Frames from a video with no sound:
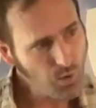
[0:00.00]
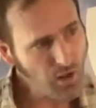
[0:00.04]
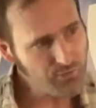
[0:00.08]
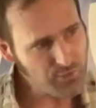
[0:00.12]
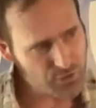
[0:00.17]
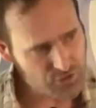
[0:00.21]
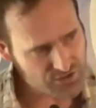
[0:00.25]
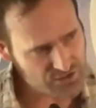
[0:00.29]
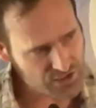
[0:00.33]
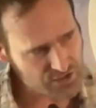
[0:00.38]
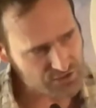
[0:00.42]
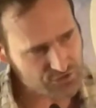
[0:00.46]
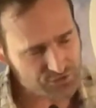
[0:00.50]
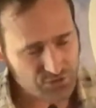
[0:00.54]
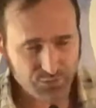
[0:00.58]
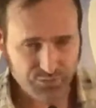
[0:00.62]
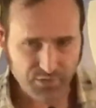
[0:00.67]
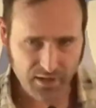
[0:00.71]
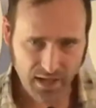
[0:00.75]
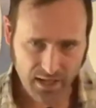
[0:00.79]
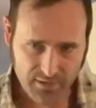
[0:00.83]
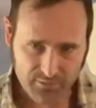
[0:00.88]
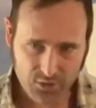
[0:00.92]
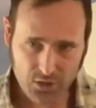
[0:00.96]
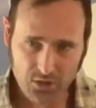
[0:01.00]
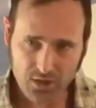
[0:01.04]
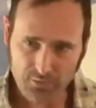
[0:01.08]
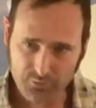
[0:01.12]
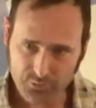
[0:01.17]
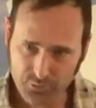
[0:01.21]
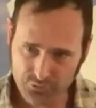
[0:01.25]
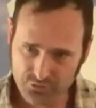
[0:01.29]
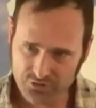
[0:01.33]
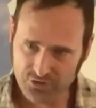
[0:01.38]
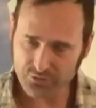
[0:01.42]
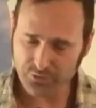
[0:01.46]
Well, have you seen Survivor?
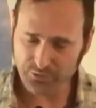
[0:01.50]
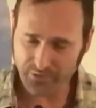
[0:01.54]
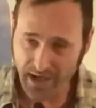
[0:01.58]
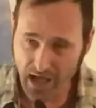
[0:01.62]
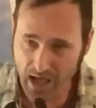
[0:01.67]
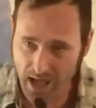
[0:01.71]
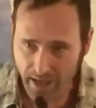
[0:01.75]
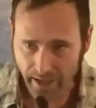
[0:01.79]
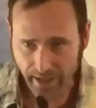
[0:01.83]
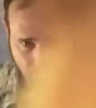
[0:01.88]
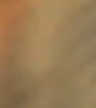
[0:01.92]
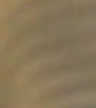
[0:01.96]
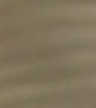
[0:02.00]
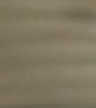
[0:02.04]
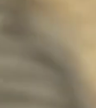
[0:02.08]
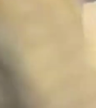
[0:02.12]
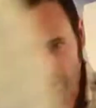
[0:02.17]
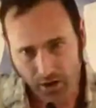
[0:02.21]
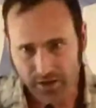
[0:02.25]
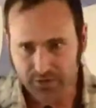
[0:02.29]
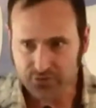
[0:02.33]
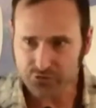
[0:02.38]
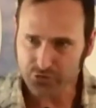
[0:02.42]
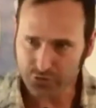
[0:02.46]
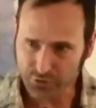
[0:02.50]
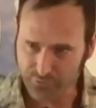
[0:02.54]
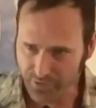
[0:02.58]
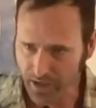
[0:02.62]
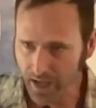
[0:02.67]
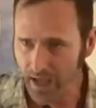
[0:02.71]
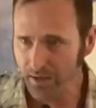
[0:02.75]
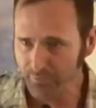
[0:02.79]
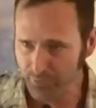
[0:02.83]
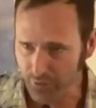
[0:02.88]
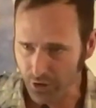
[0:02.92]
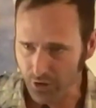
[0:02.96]
If you survive on
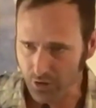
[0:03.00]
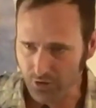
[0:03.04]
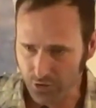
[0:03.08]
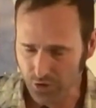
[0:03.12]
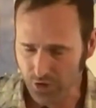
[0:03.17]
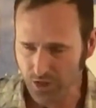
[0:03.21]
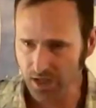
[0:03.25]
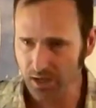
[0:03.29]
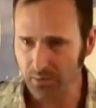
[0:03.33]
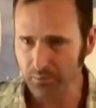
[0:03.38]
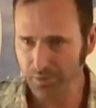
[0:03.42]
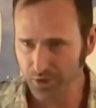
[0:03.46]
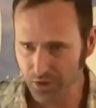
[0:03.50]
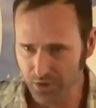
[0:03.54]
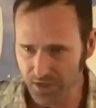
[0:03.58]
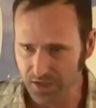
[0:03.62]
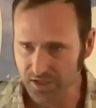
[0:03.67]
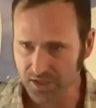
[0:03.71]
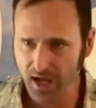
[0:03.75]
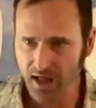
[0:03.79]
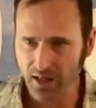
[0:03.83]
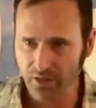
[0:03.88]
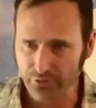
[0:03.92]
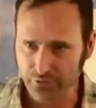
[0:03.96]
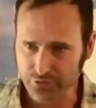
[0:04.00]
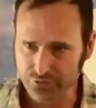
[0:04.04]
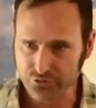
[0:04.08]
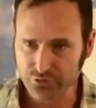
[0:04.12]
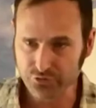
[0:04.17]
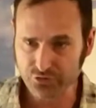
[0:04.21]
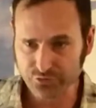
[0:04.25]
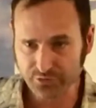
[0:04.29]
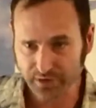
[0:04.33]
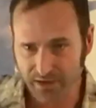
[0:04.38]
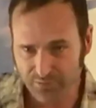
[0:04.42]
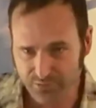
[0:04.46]
Survivor, you get $1 million.
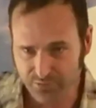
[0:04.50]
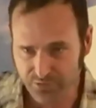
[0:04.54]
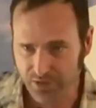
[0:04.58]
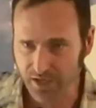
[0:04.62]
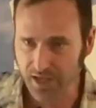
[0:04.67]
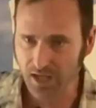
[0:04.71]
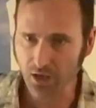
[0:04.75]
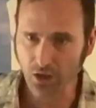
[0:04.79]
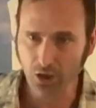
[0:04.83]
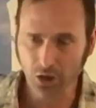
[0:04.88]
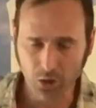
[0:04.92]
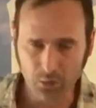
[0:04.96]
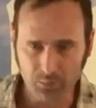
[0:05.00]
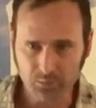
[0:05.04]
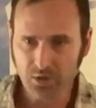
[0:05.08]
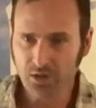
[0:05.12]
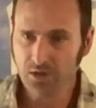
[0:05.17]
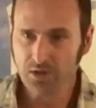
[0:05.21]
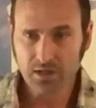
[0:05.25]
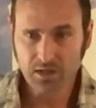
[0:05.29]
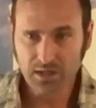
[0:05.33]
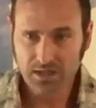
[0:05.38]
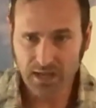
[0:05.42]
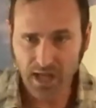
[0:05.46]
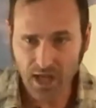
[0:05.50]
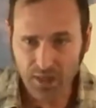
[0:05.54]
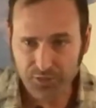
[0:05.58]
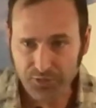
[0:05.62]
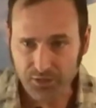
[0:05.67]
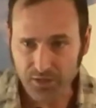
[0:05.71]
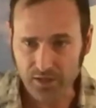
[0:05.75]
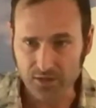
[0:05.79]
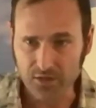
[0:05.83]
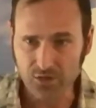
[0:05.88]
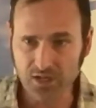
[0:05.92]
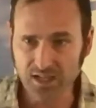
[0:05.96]
You survive City of Hope,
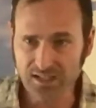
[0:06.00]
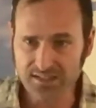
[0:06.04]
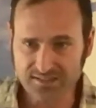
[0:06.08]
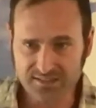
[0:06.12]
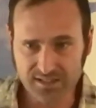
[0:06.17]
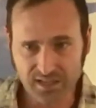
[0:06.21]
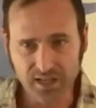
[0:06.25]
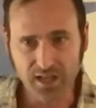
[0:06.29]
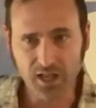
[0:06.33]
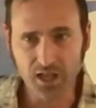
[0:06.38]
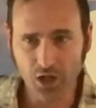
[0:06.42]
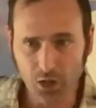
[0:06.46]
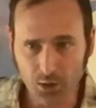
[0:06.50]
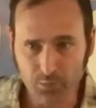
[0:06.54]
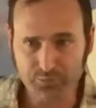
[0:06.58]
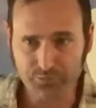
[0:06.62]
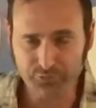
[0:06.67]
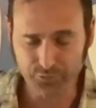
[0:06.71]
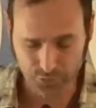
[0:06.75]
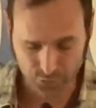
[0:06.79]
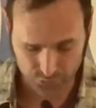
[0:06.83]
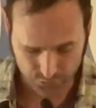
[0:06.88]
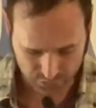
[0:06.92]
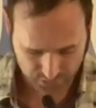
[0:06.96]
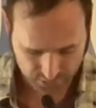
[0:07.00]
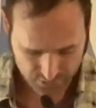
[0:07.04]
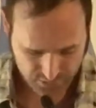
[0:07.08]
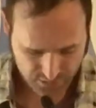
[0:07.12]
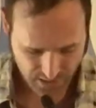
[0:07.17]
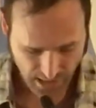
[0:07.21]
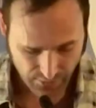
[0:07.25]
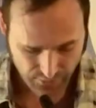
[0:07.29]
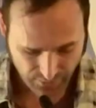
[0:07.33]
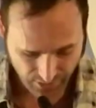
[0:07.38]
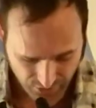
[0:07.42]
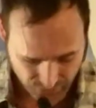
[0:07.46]
nothing. You get City of Hope food.
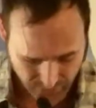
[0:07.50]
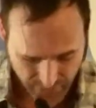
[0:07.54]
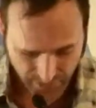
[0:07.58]
I'd